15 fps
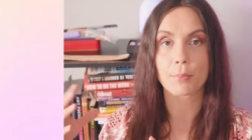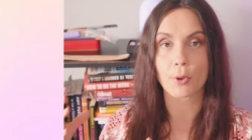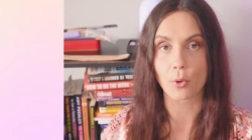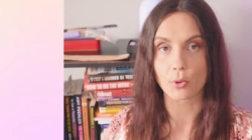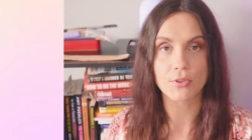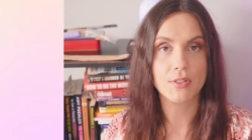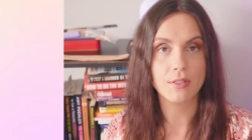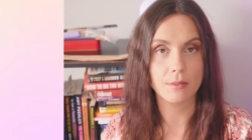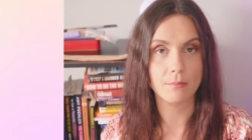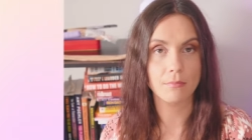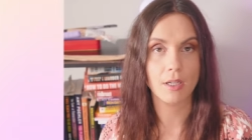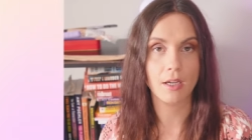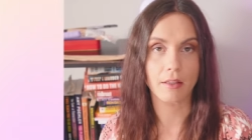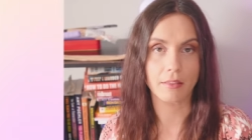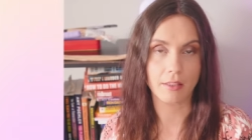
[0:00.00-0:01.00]

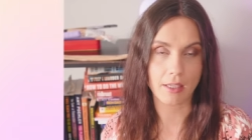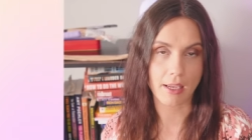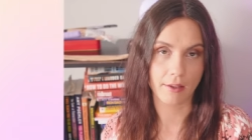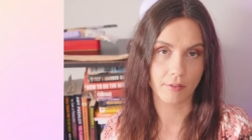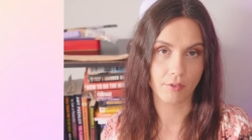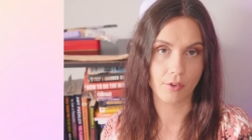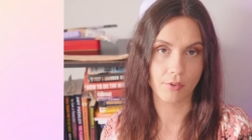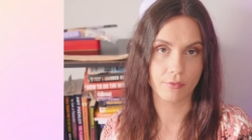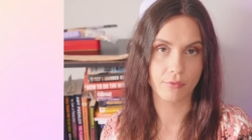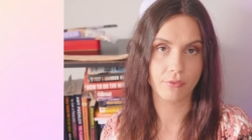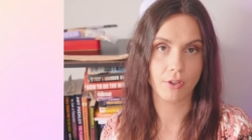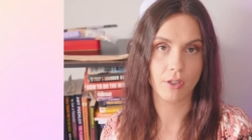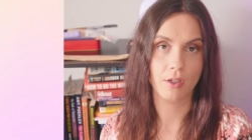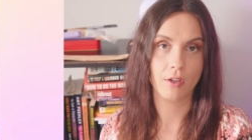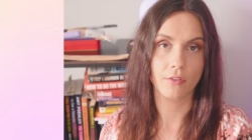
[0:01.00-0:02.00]
prosim at the end of
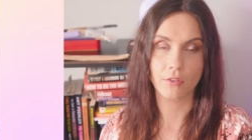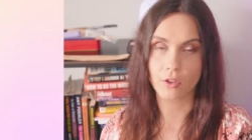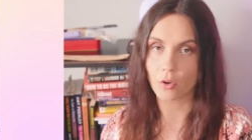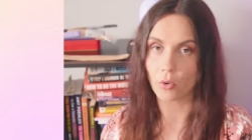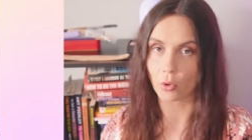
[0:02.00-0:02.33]
the